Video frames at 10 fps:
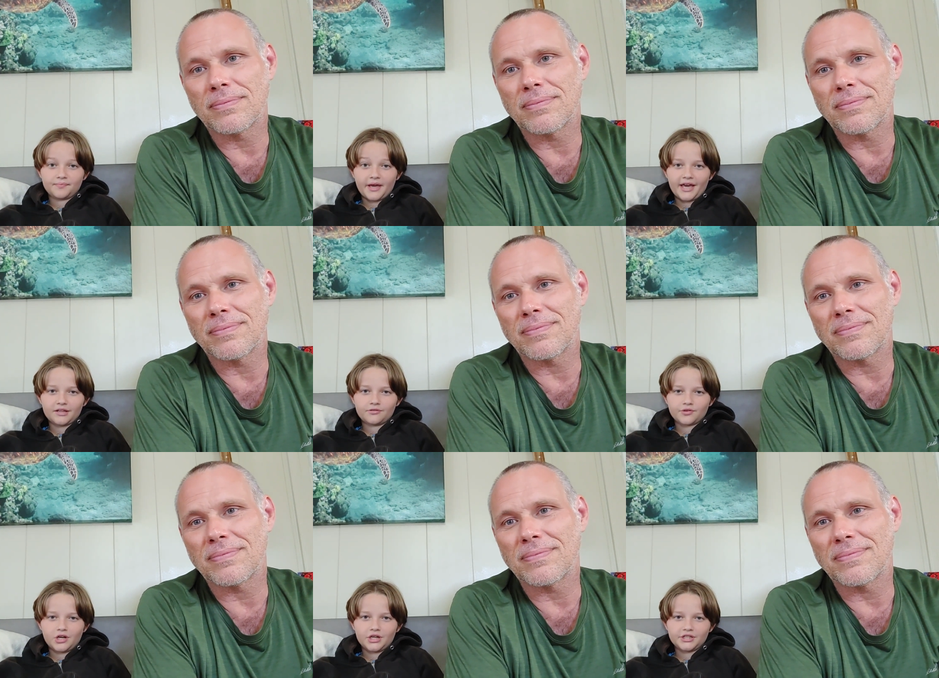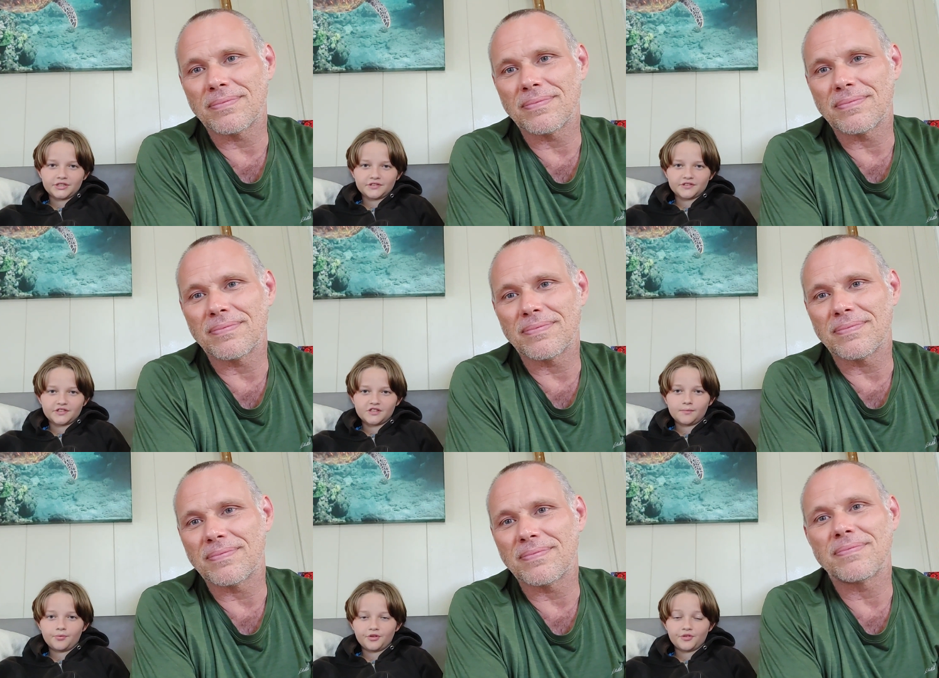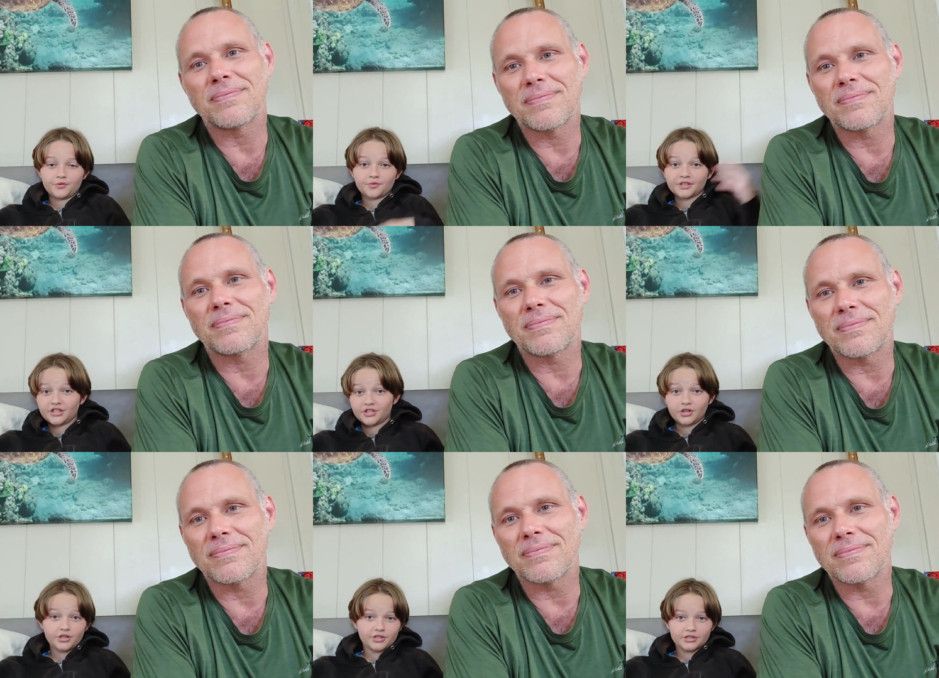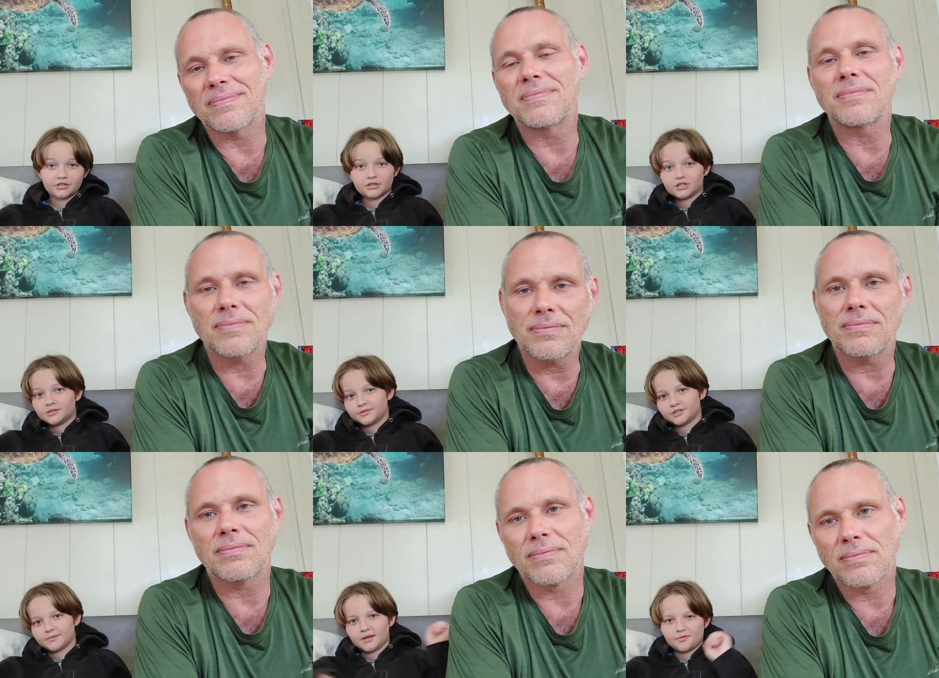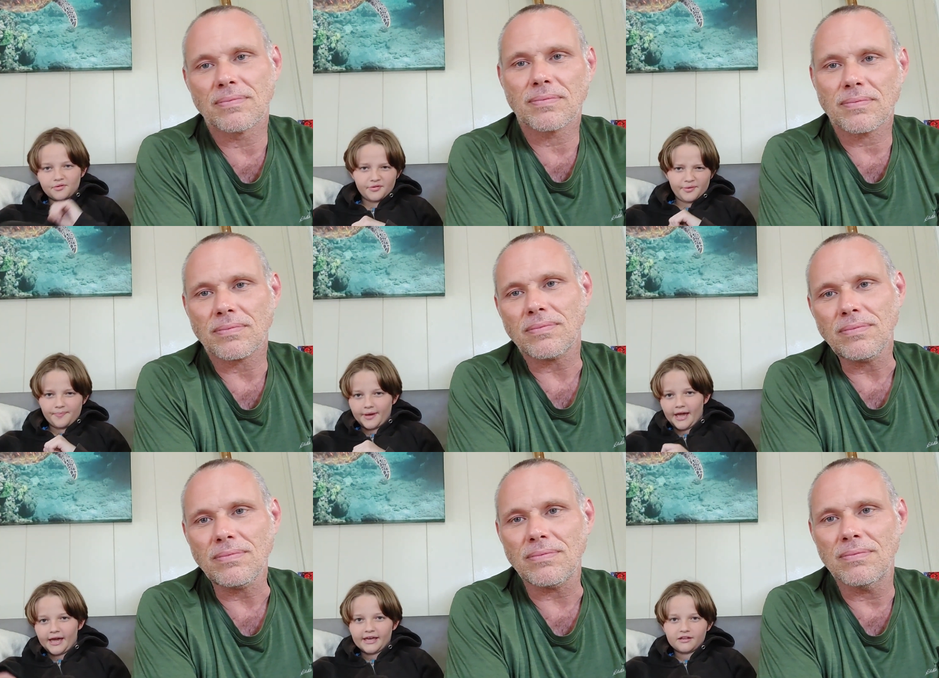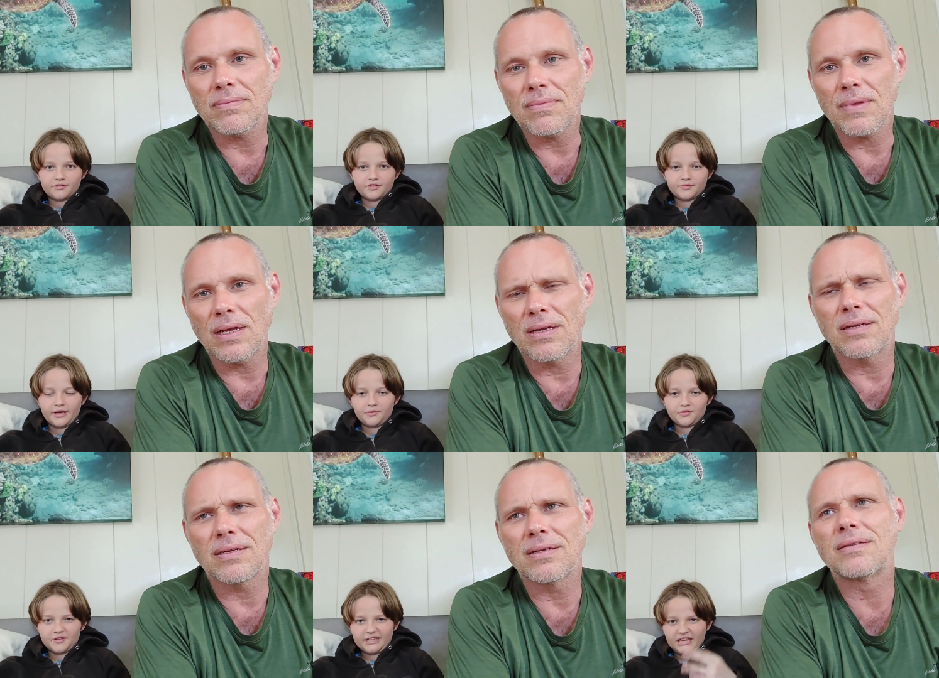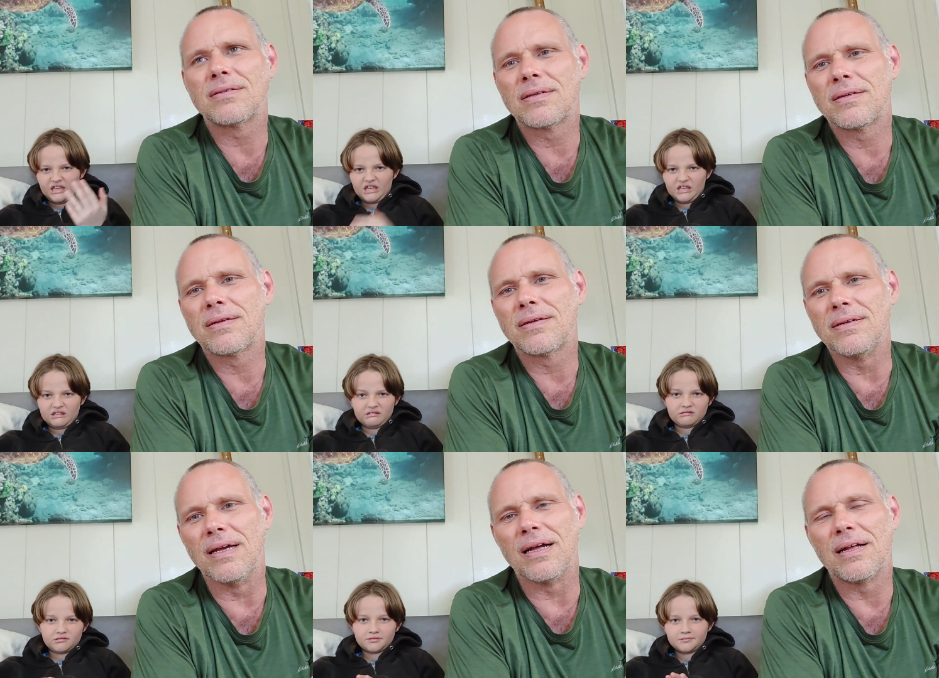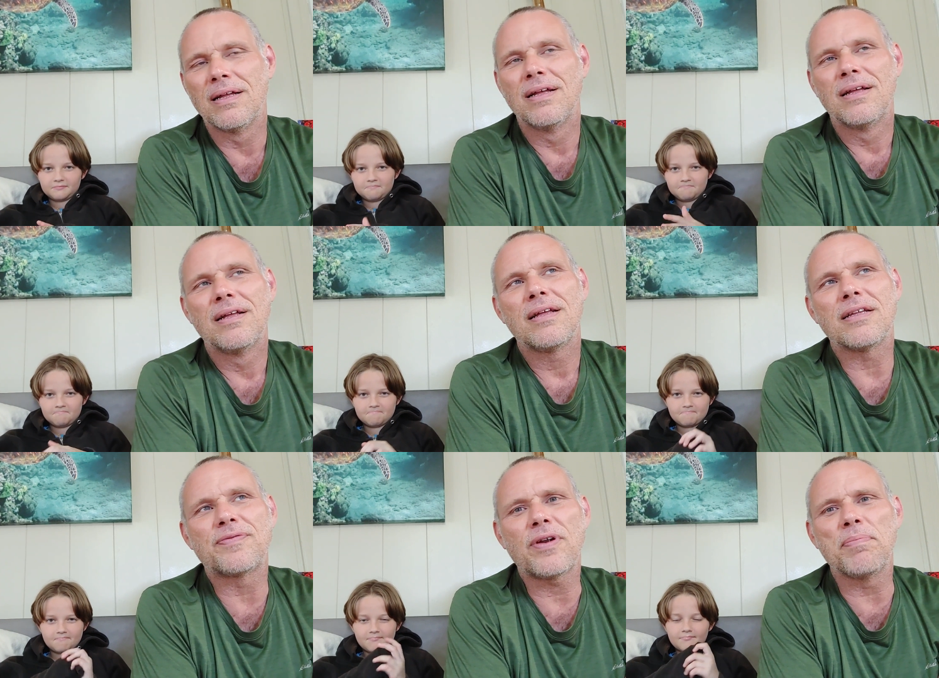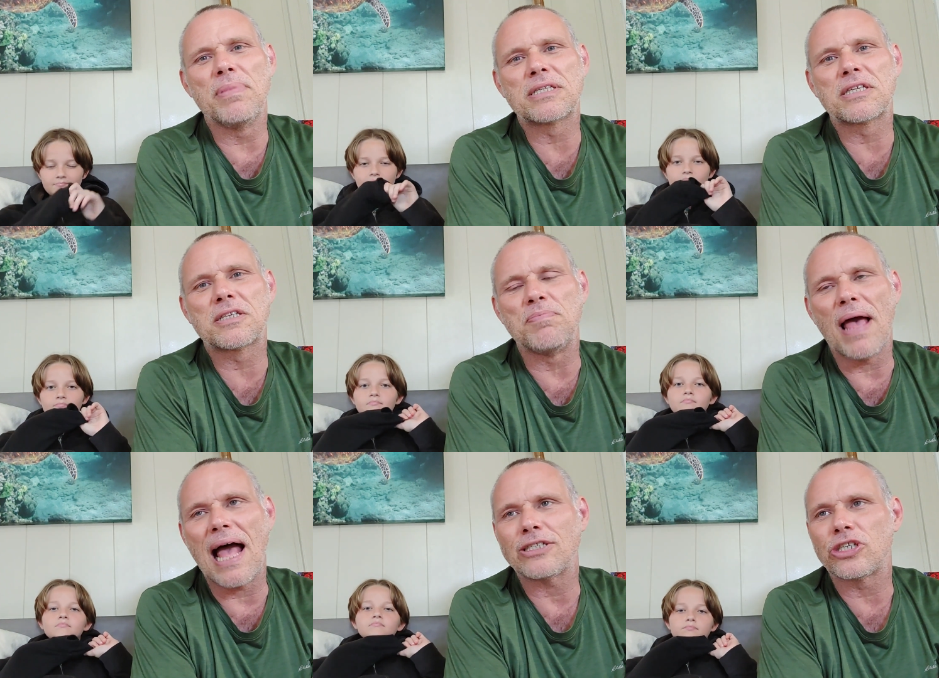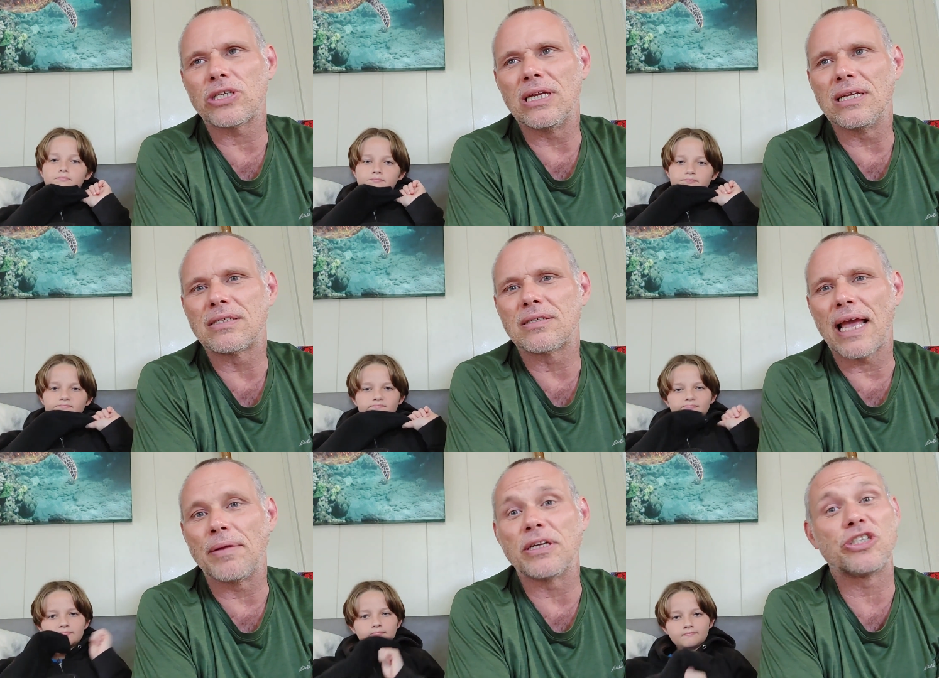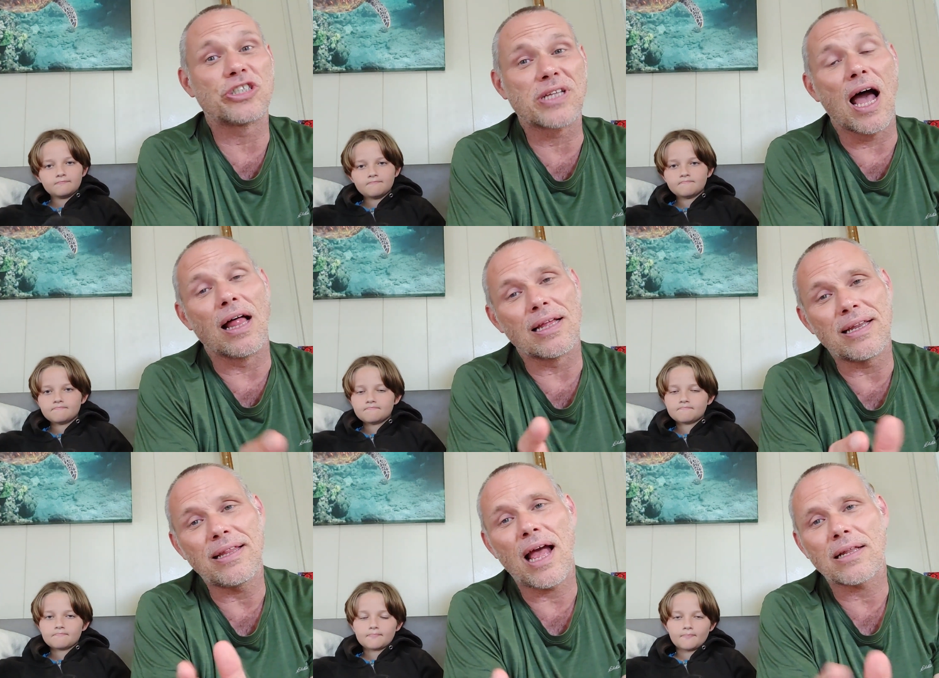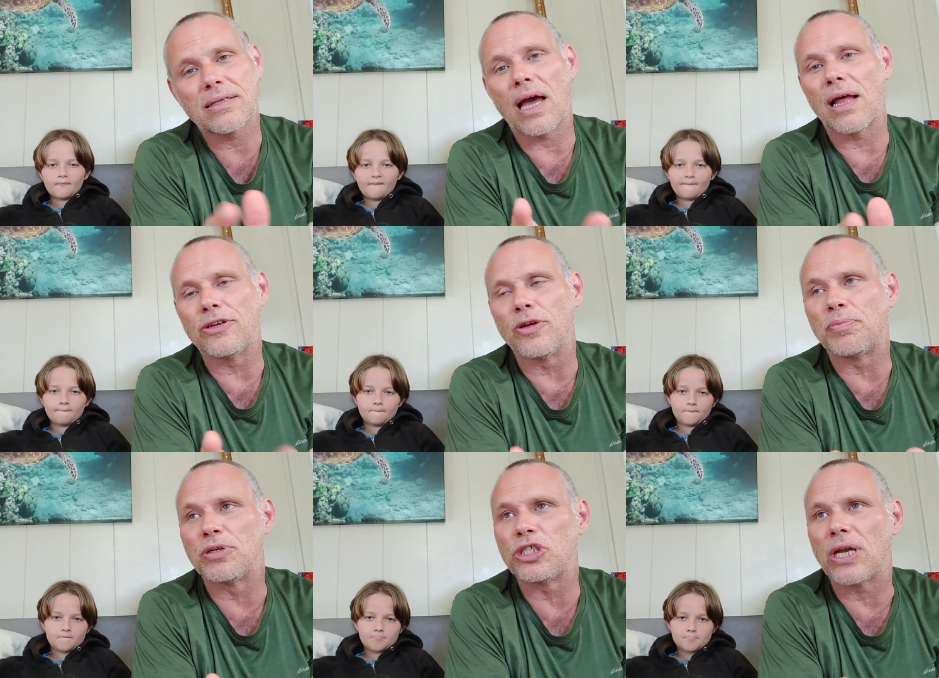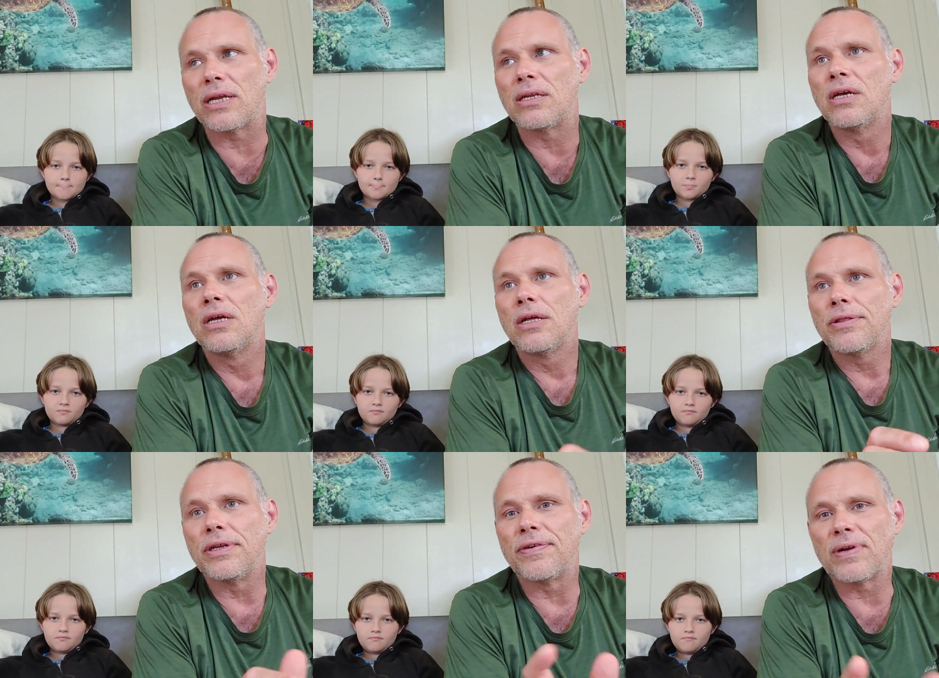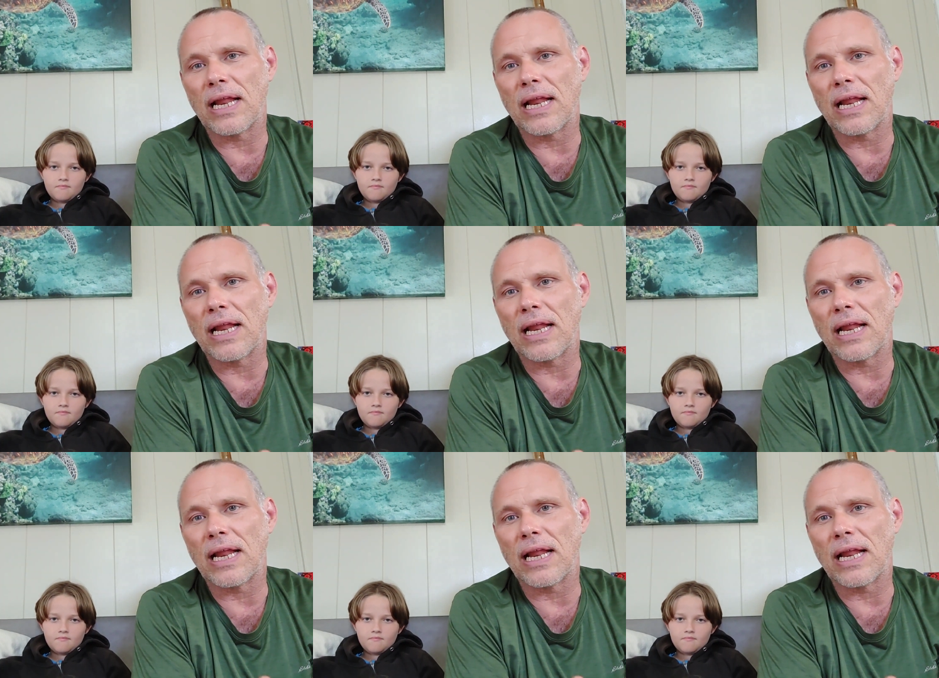Speaker 1: bad drawings, and at some points it was really good. But sometimes it was really bad, or sometimes it was like, eh.
Speaker 2: yeah. It's very mixed match in its animation style, and that kind of I do appreciate the different